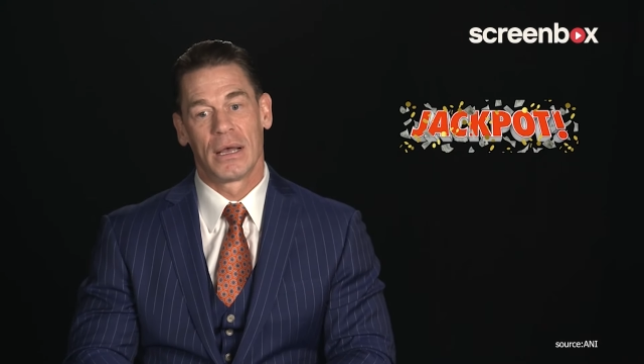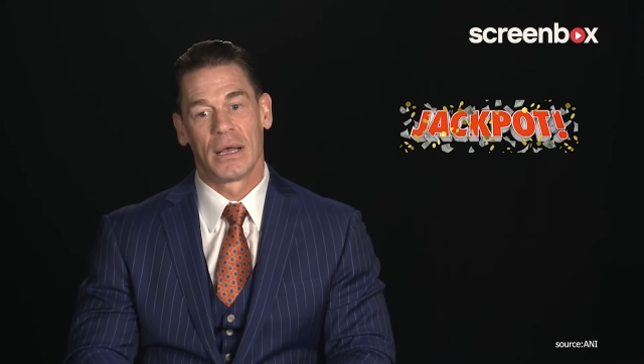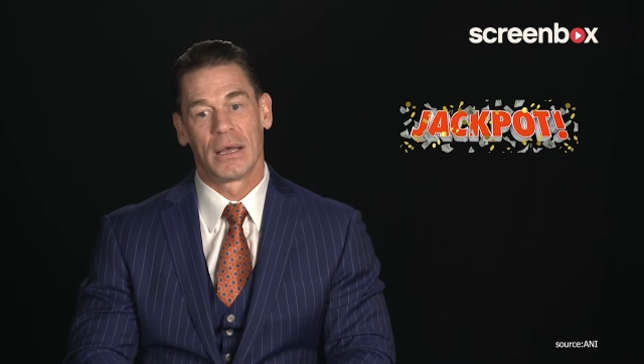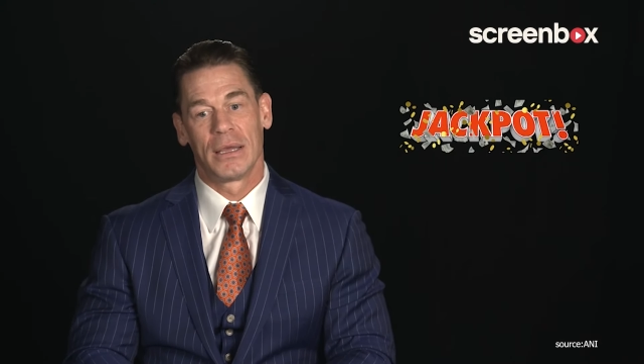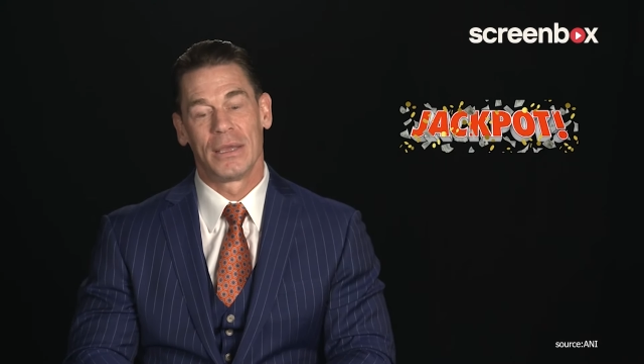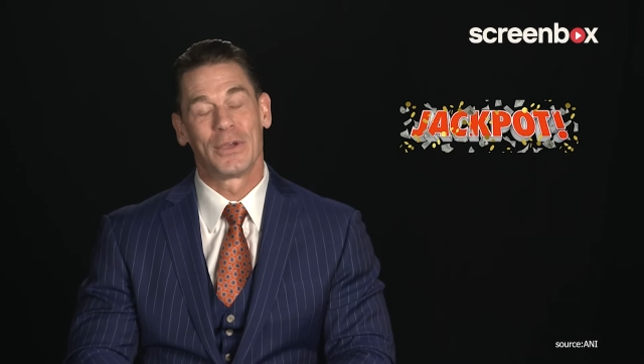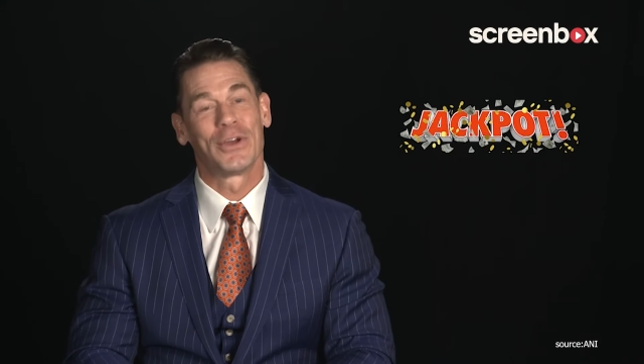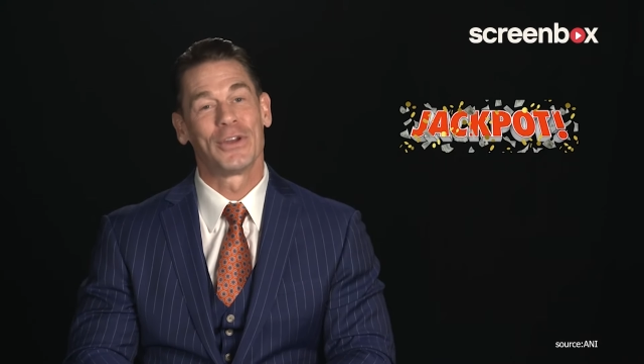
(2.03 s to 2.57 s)

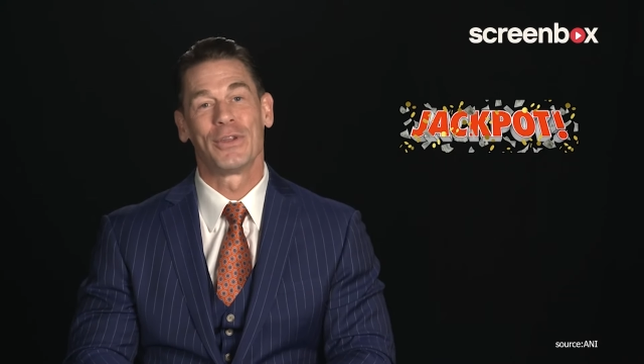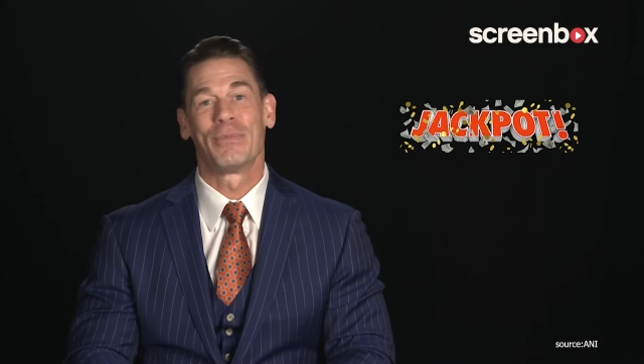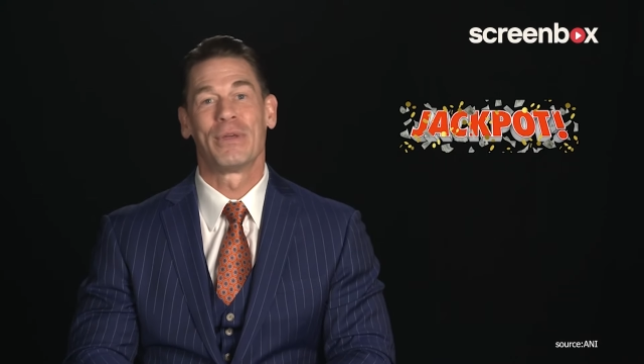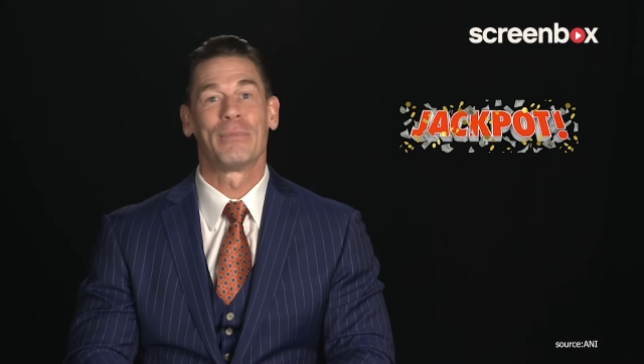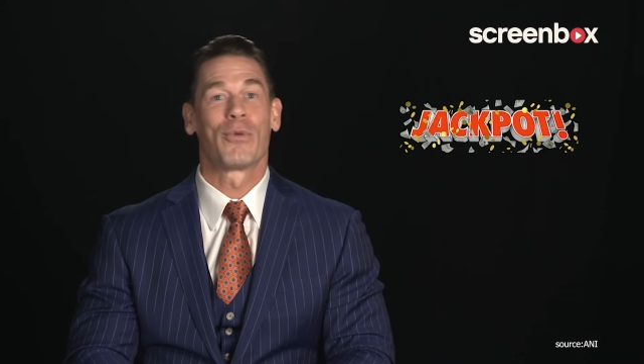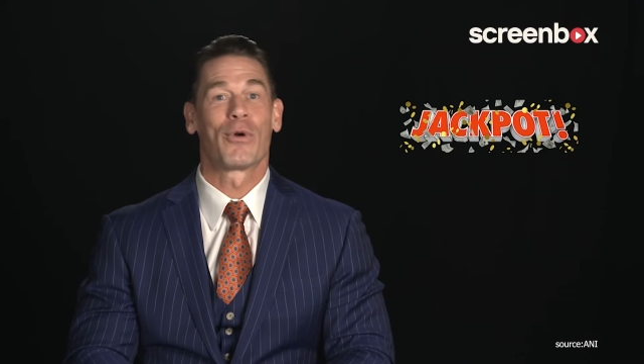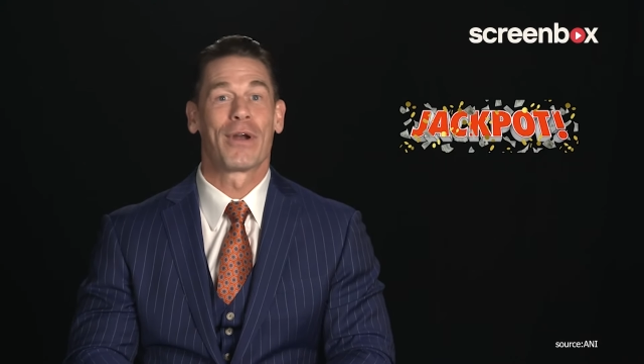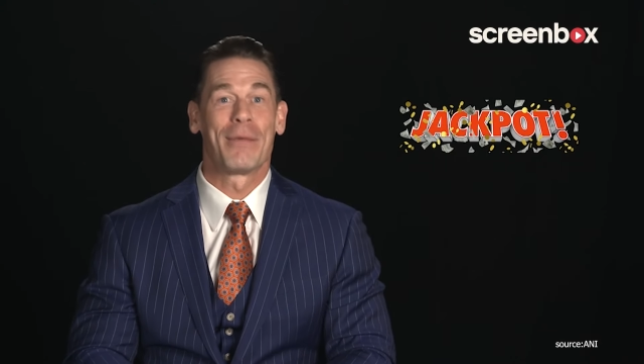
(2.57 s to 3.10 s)
He couldn't have
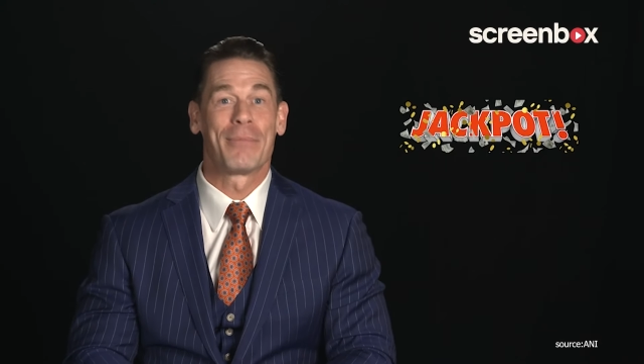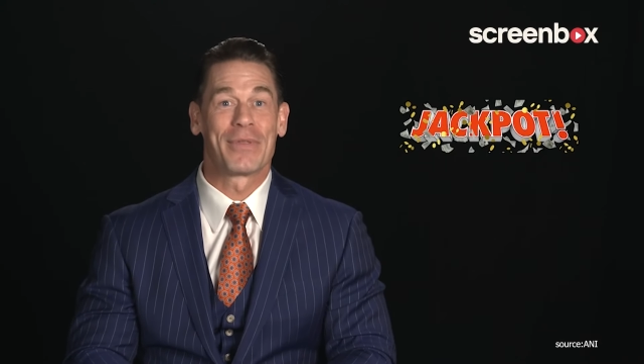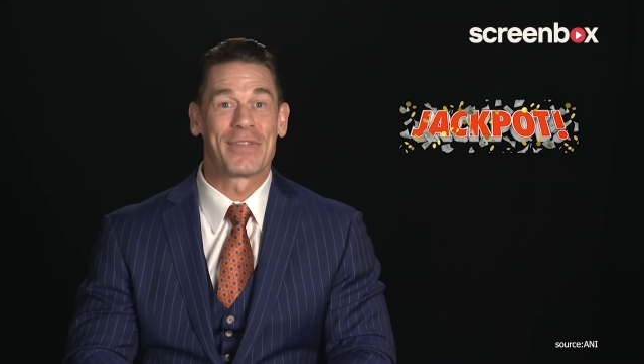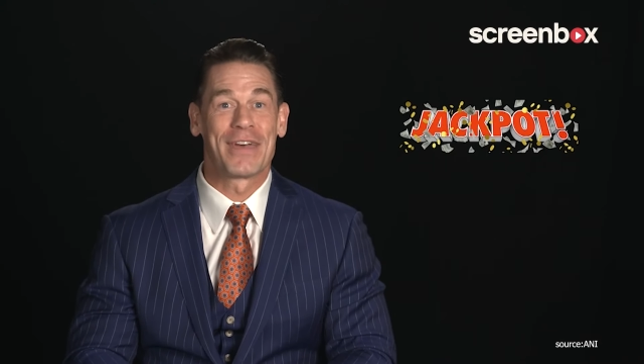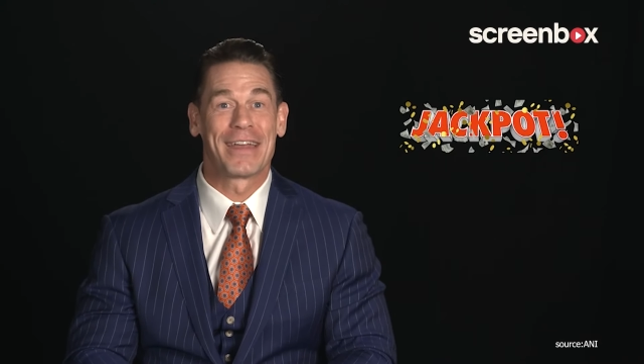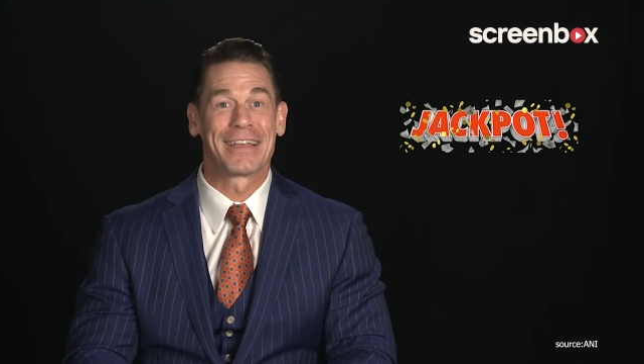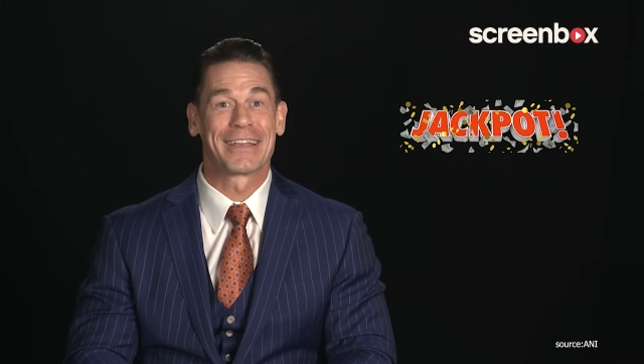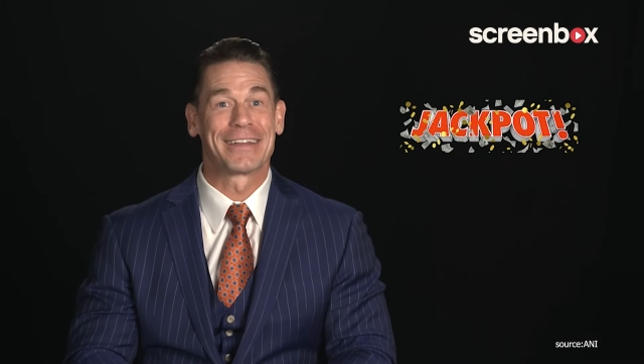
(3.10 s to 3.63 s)
been more
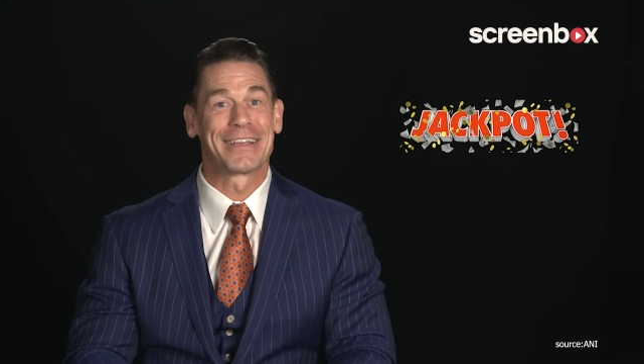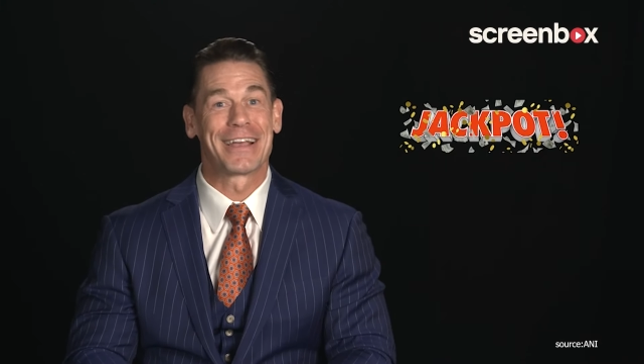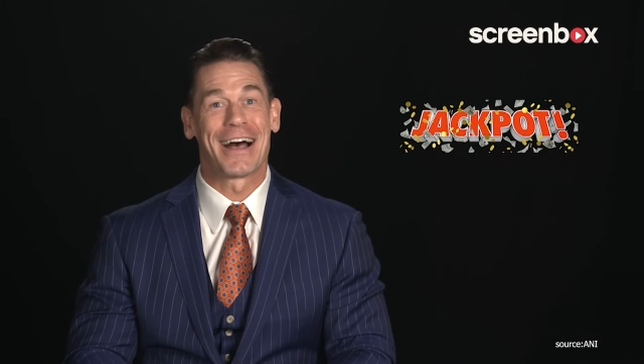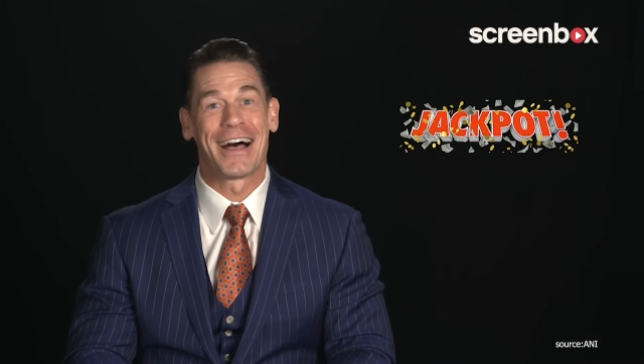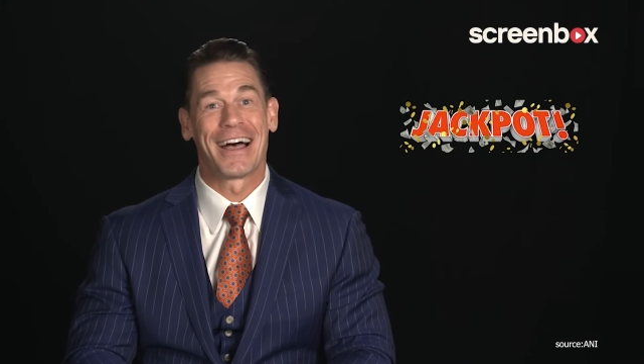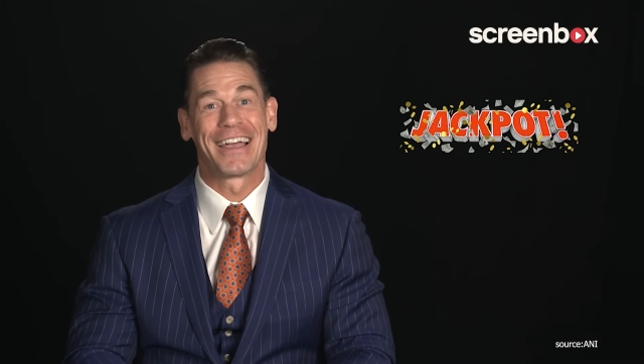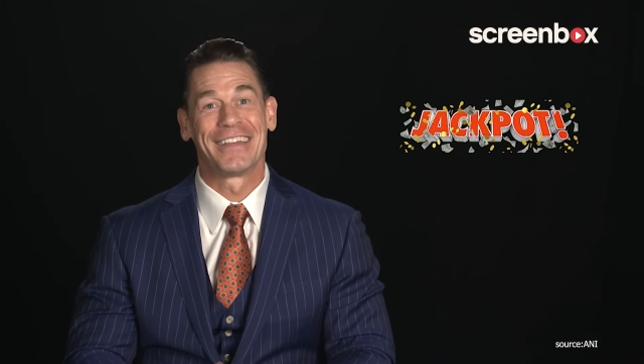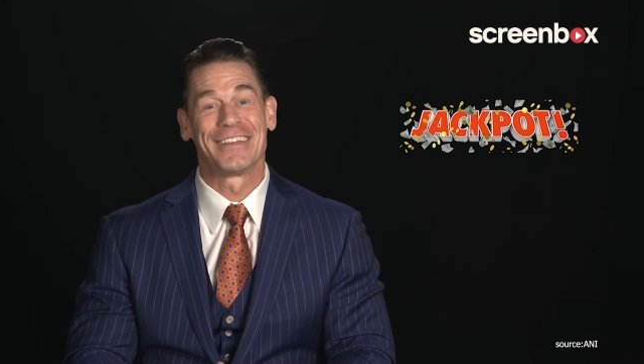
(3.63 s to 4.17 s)
empathetic and
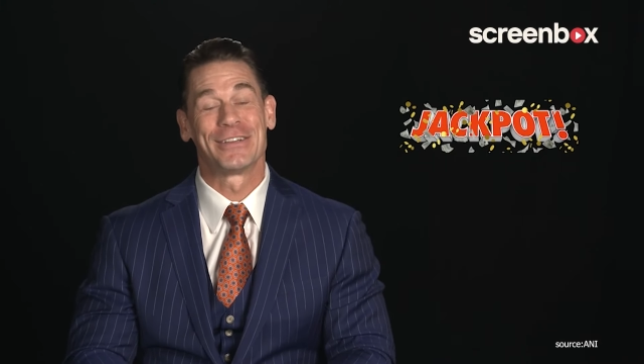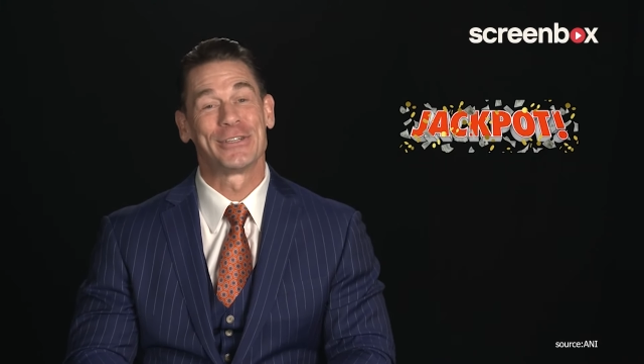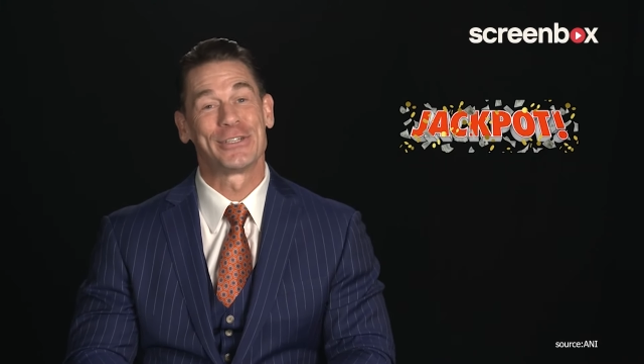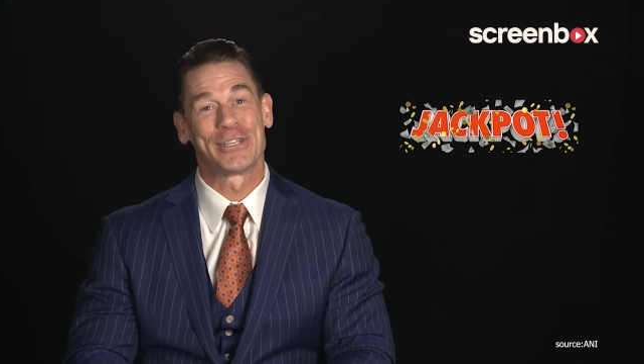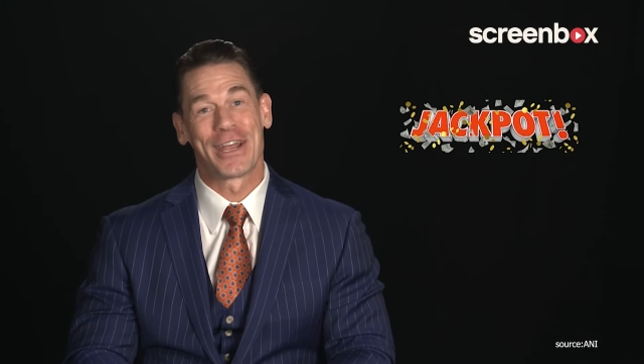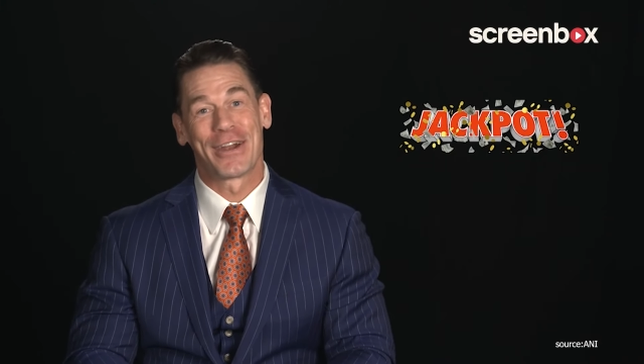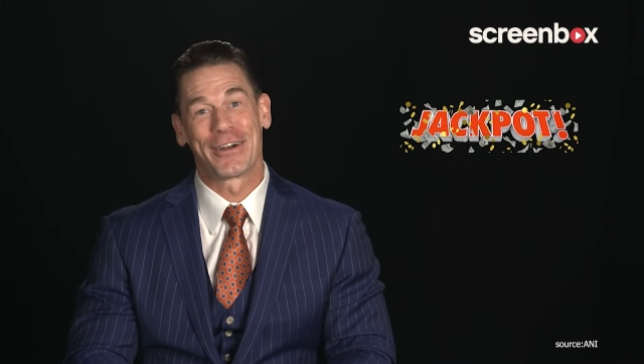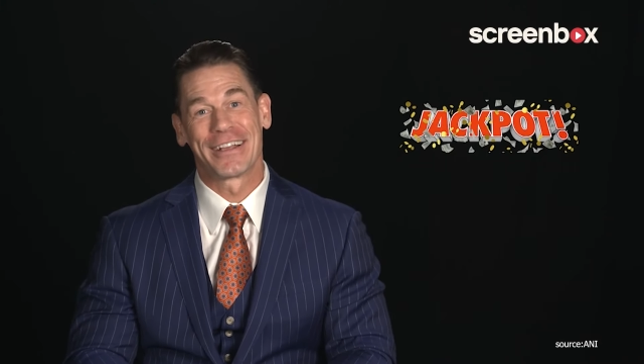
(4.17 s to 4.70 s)
kind and
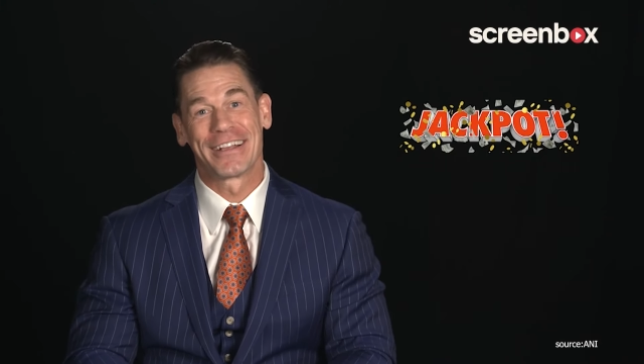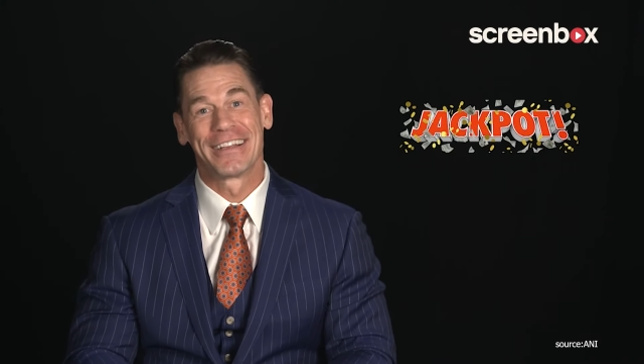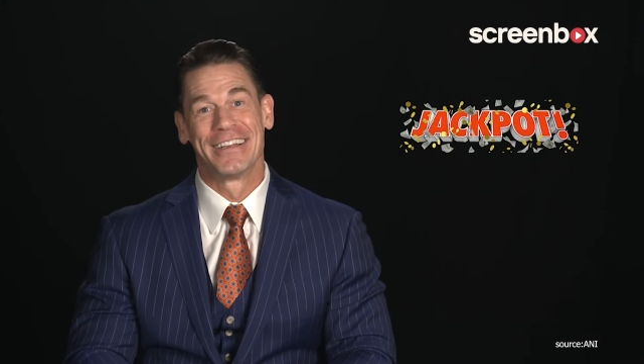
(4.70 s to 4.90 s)
sharing.